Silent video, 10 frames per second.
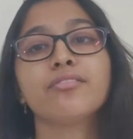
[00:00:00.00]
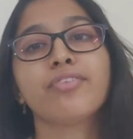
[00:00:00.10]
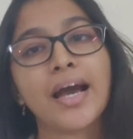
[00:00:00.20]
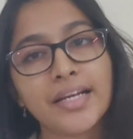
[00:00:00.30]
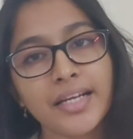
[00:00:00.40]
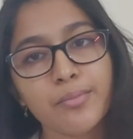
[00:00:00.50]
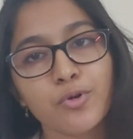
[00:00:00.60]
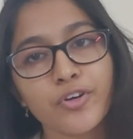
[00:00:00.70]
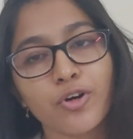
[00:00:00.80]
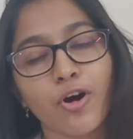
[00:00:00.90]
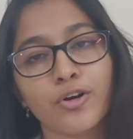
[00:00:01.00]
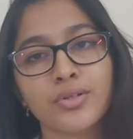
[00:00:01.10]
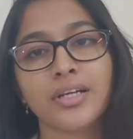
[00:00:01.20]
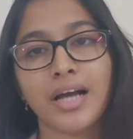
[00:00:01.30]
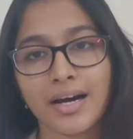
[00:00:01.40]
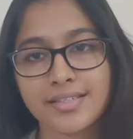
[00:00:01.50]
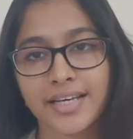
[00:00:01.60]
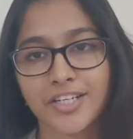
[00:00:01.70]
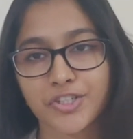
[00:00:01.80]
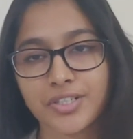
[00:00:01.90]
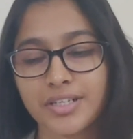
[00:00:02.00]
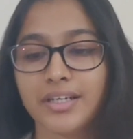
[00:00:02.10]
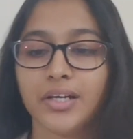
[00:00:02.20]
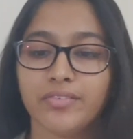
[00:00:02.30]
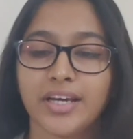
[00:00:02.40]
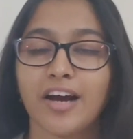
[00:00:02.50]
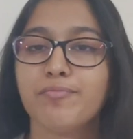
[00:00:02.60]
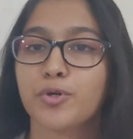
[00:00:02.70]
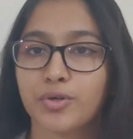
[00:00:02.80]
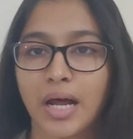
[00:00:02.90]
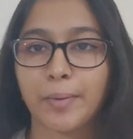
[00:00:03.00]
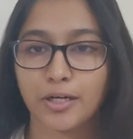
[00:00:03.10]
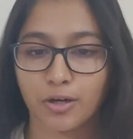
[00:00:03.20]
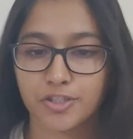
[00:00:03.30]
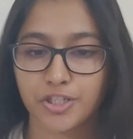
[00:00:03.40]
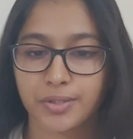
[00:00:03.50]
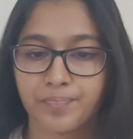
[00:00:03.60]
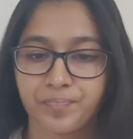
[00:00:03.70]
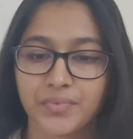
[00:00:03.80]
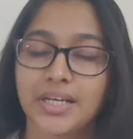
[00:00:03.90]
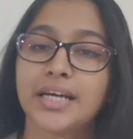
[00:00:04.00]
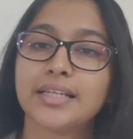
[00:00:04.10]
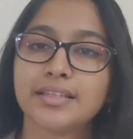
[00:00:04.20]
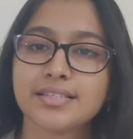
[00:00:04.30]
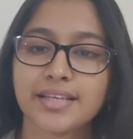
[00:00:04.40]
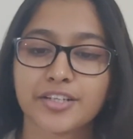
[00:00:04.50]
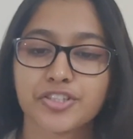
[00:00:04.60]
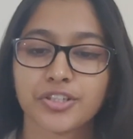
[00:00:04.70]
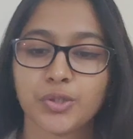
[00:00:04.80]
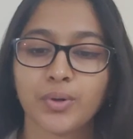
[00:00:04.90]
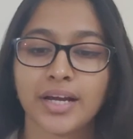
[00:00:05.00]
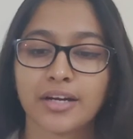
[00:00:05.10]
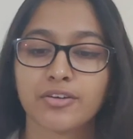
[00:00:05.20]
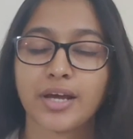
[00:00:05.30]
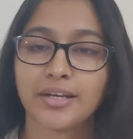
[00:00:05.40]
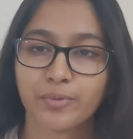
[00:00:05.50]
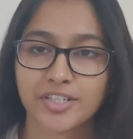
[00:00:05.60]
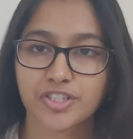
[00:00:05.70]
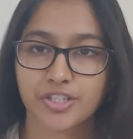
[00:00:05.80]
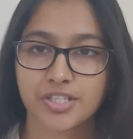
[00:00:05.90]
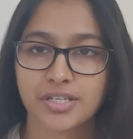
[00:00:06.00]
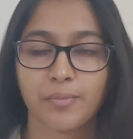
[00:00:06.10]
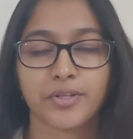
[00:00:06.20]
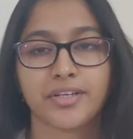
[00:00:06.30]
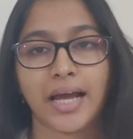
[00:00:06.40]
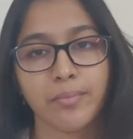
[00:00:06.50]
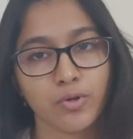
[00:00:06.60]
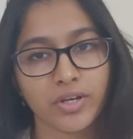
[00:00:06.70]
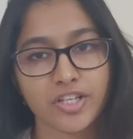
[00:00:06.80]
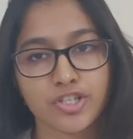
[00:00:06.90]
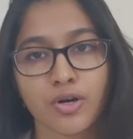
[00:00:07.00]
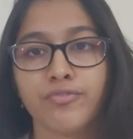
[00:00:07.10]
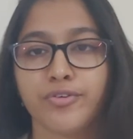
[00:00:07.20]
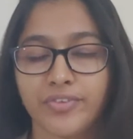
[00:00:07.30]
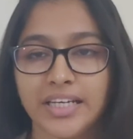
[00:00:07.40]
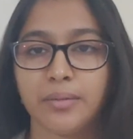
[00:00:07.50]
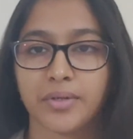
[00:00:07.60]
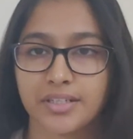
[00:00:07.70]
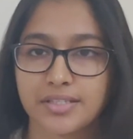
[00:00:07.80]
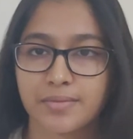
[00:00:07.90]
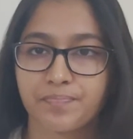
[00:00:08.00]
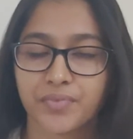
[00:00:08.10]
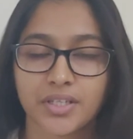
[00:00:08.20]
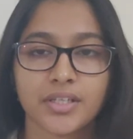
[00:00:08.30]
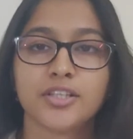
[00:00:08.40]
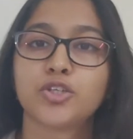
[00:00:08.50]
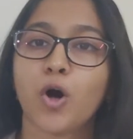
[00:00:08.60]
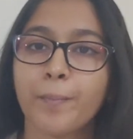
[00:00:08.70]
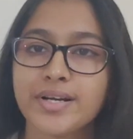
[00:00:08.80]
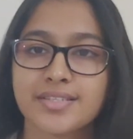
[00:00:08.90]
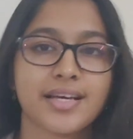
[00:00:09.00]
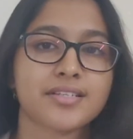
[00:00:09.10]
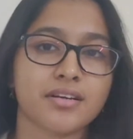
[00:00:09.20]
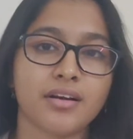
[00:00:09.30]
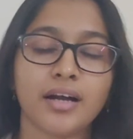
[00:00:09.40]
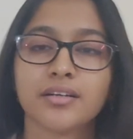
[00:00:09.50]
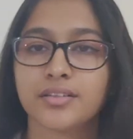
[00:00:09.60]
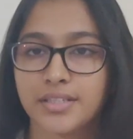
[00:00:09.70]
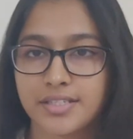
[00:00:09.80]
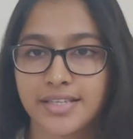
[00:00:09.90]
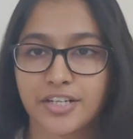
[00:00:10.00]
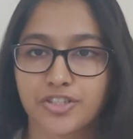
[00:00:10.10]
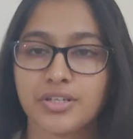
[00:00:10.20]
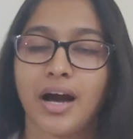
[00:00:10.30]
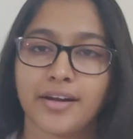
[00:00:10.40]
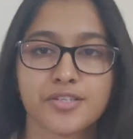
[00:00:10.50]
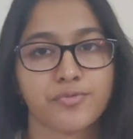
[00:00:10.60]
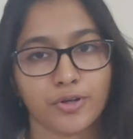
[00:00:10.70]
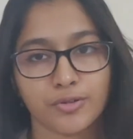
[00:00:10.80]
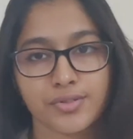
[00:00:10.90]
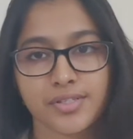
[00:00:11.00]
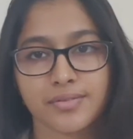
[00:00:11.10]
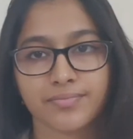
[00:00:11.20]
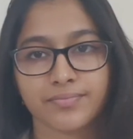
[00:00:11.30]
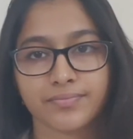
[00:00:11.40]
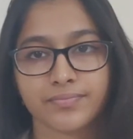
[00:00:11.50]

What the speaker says: And finally, moving on to the last section, we have programming logic. In this section, you will get 10 questions with a time duration of 15 minutes. The topics tested under this section are as follows.